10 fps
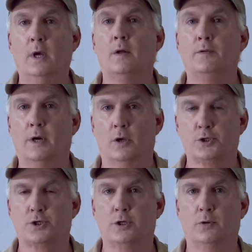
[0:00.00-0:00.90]
Then I'll
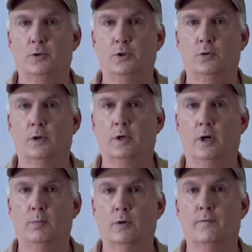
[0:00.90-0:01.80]
show you a
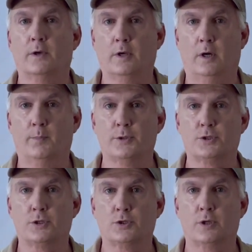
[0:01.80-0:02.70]
couple of the
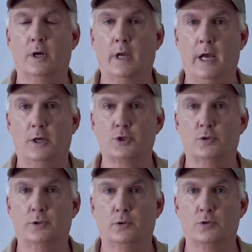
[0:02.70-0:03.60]
compasses that I
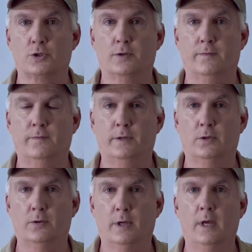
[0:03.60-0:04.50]
actually use in the
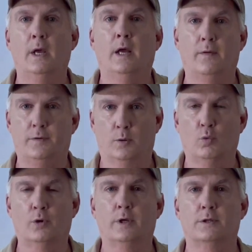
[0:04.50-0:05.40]
field, and then
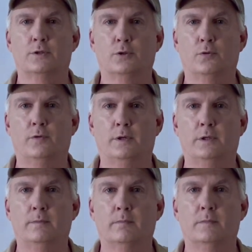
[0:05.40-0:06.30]
we'll get to
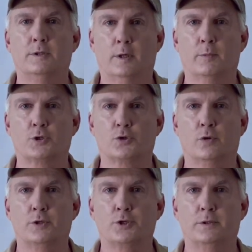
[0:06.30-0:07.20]
the
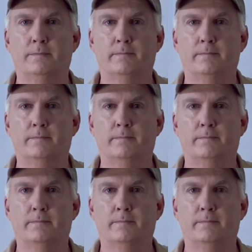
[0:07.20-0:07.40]
demonstration.